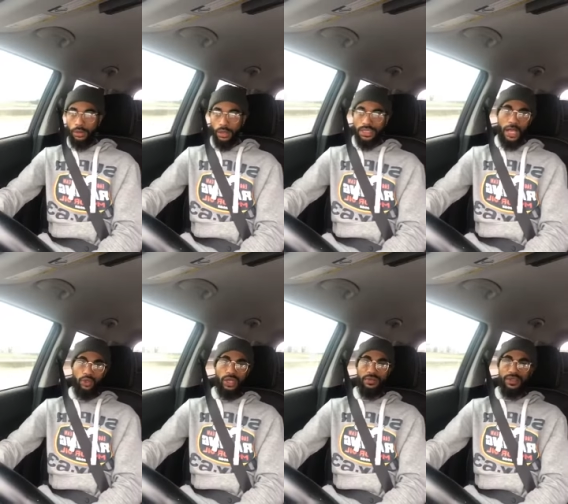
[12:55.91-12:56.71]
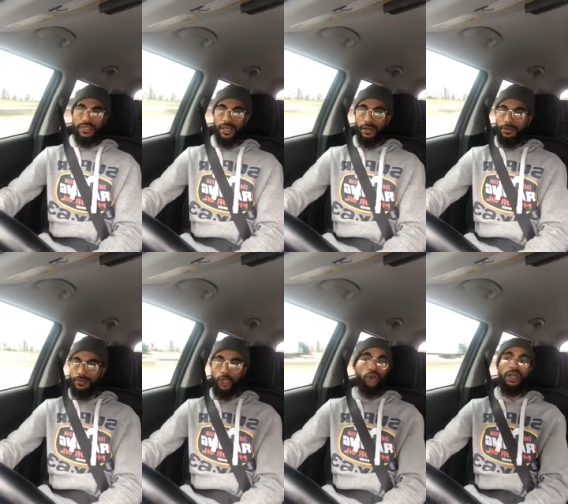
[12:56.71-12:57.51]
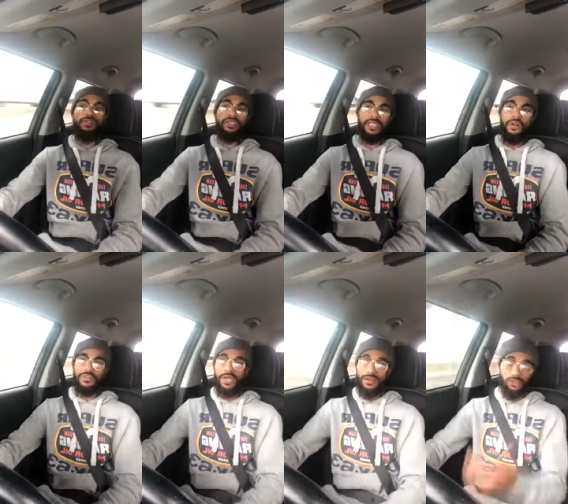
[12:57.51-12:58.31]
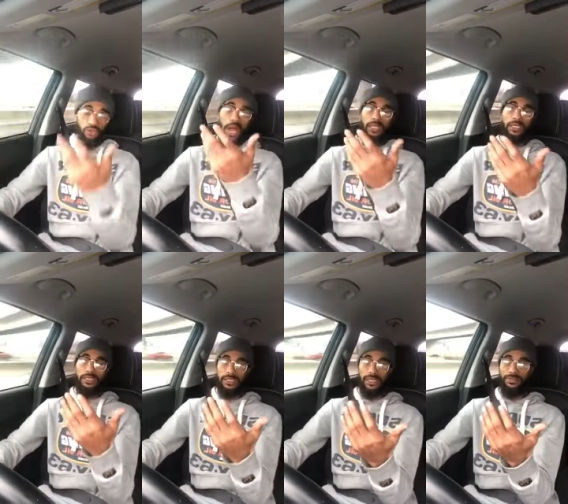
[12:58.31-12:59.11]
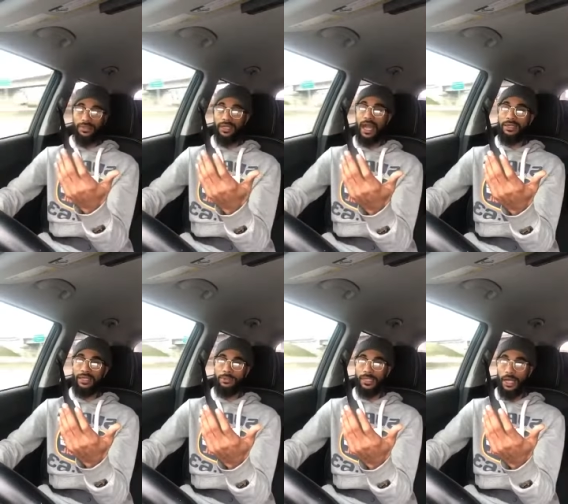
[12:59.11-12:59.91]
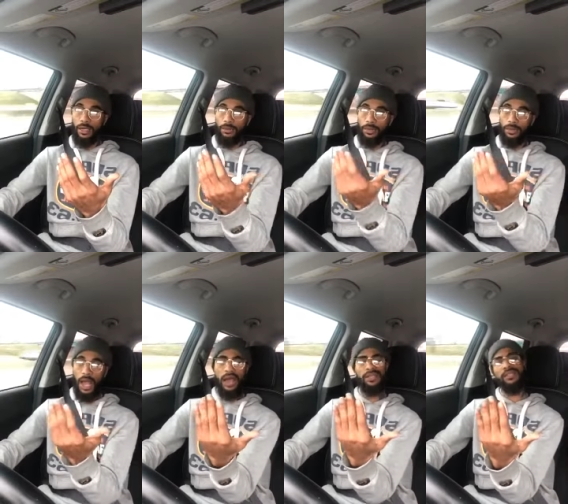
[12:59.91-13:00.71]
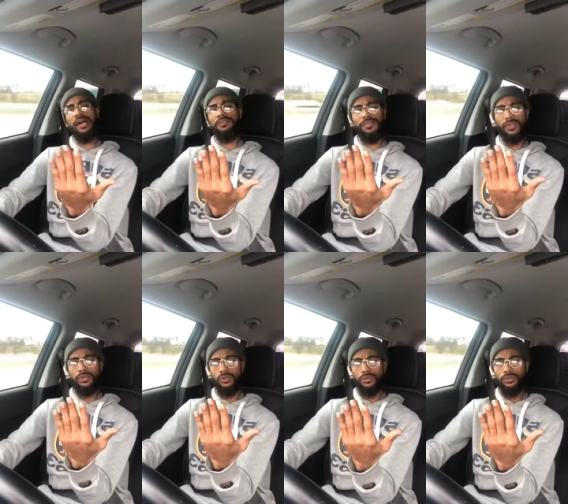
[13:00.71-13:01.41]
It's how you love yourself. You don't love yourself enough, so you gotta look at yourself all the goddamn time. How does that feel?